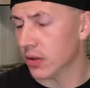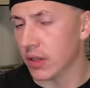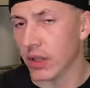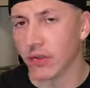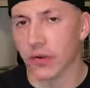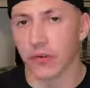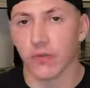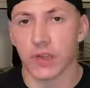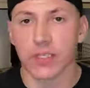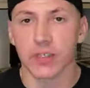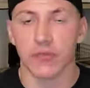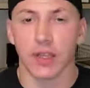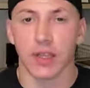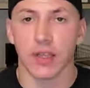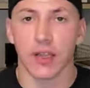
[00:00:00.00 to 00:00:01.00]
the other
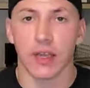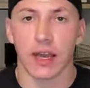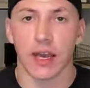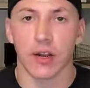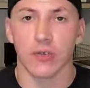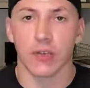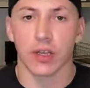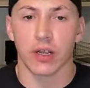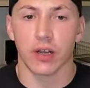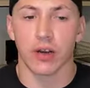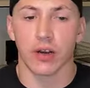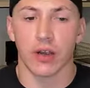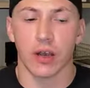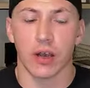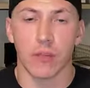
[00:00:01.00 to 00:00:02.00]
defensive end that they got over
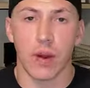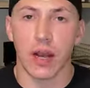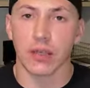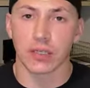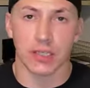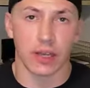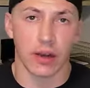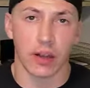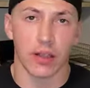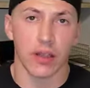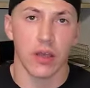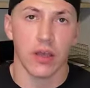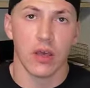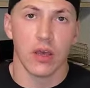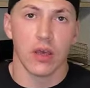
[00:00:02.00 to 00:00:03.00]
there, uh, Myles Garrett.
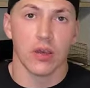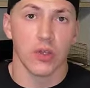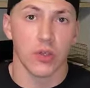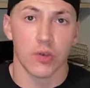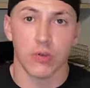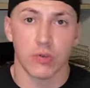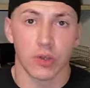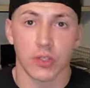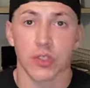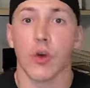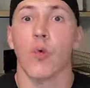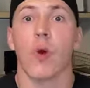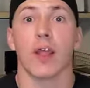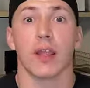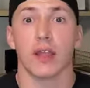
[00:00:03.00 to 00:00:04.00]
You, there's
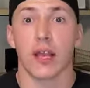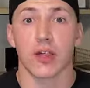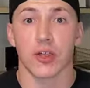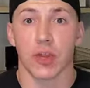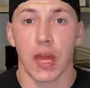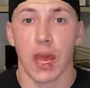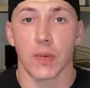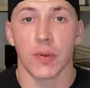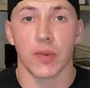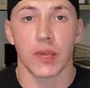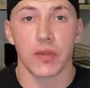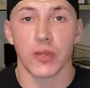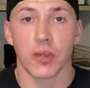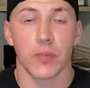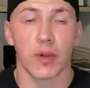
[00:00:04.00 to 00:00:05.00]
no way that that should happen.
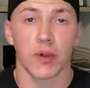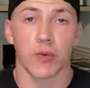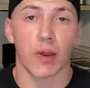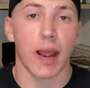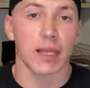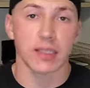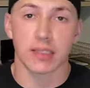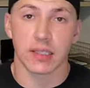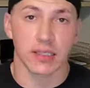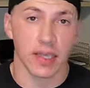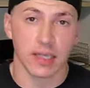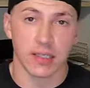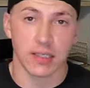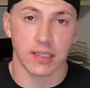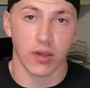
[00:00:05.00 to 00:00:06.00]
They should have been harassing the
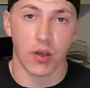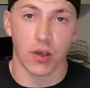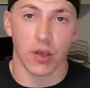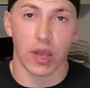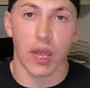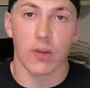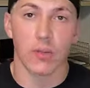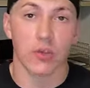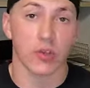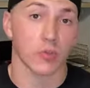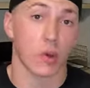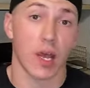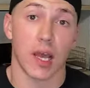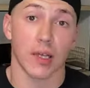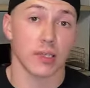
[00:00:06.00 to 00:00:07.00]
Texans all game, which
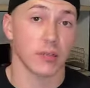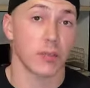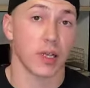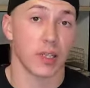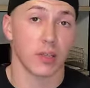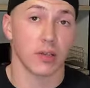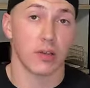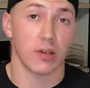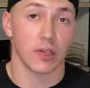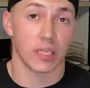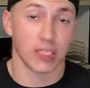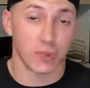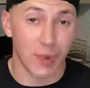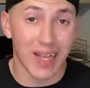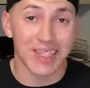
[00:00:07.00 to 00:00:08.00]
is what I expected
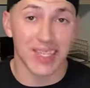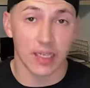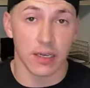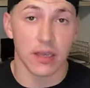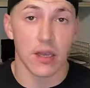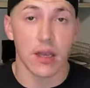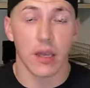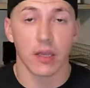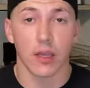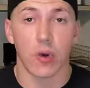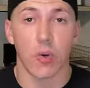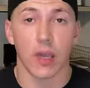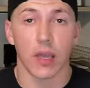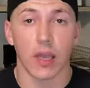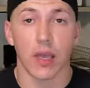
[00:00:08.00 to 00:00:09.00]
expected
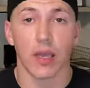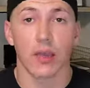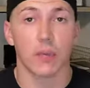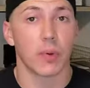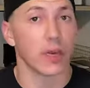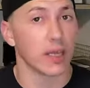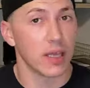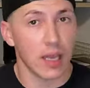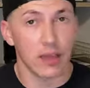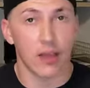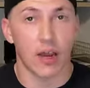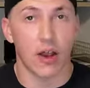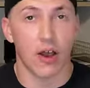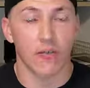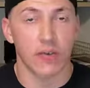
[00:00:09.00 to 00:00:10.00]
going in. But again,
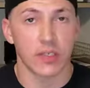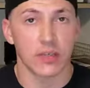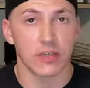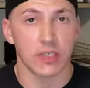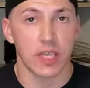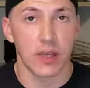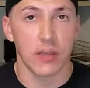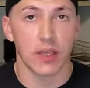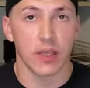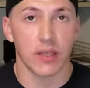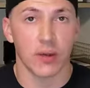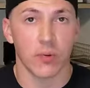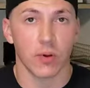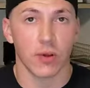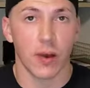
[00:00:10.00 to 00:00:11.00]
that offensive scheming that
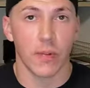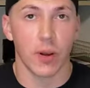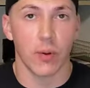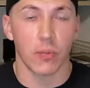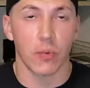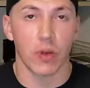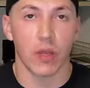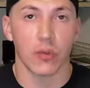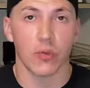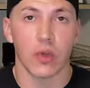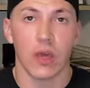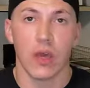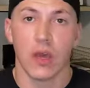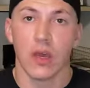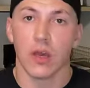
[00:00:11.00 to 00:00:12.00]
they were coming up with,
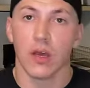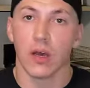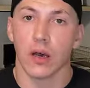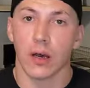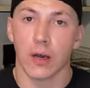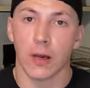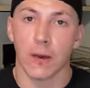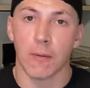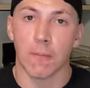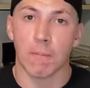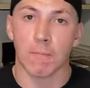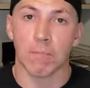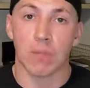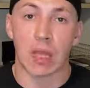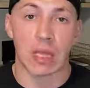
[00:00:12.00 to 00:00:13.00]

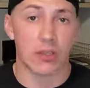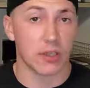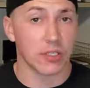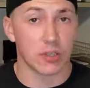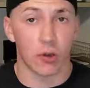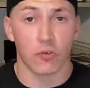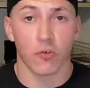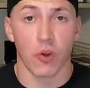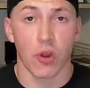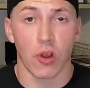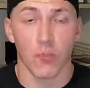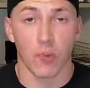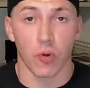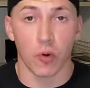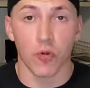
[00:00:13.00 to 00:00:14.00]
um, and just
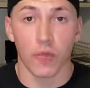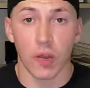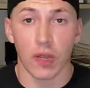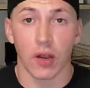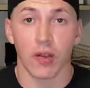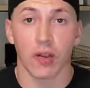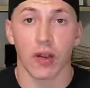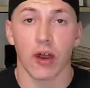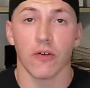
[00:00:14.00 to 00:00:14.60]
overall improvement on the